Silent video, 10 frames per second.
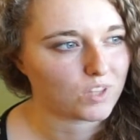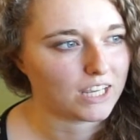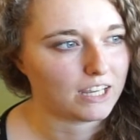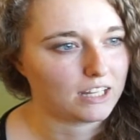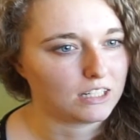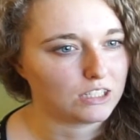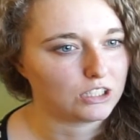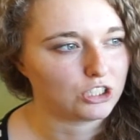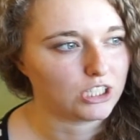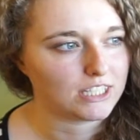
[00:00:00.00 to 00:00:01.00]
and
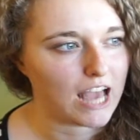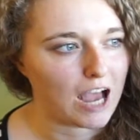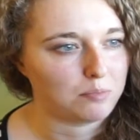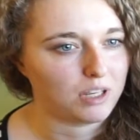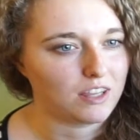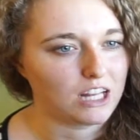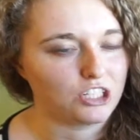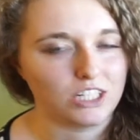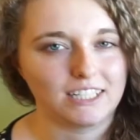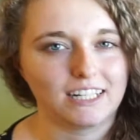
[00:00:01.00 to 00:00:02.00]
she's happy that
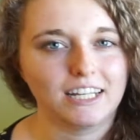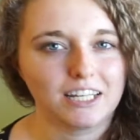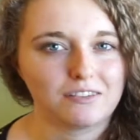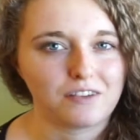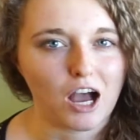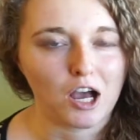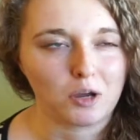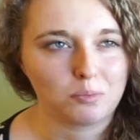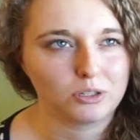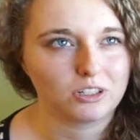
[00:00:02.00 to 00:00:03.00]
she didn't give
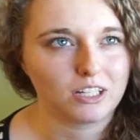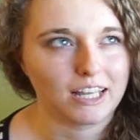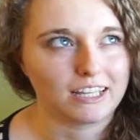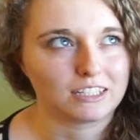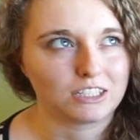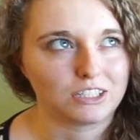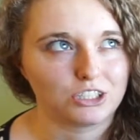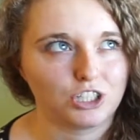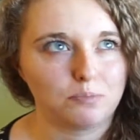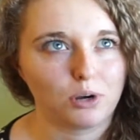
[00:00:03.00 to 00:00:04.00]
up and
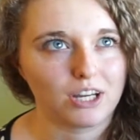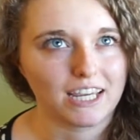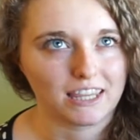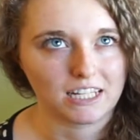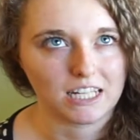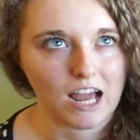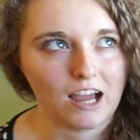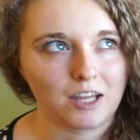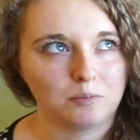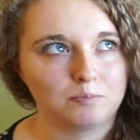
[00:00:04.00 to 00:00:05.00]
she put in the
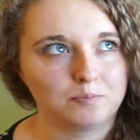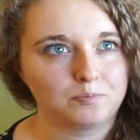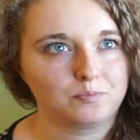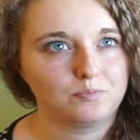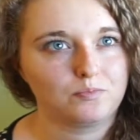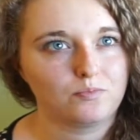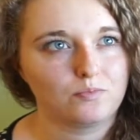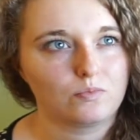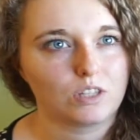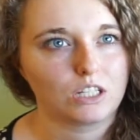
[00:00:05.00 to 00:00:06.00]
time
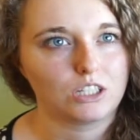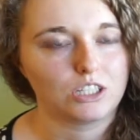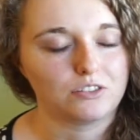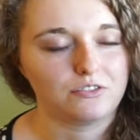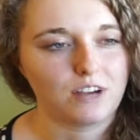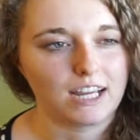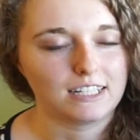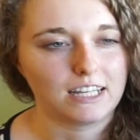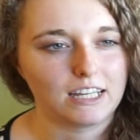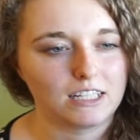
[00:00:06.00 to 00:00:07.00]
to
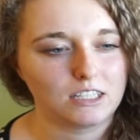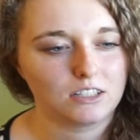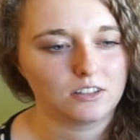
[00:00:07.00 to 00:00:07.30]
find it.